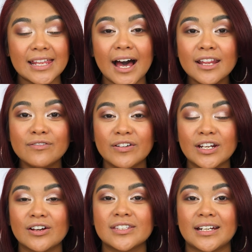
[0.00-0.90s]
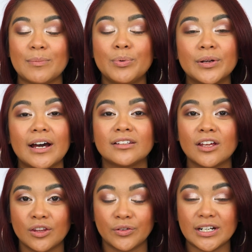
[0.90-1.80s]
and the other videos that I put
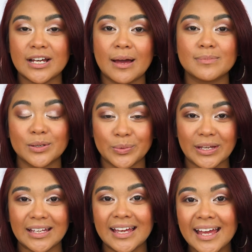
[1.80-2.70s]
out 3 times a week.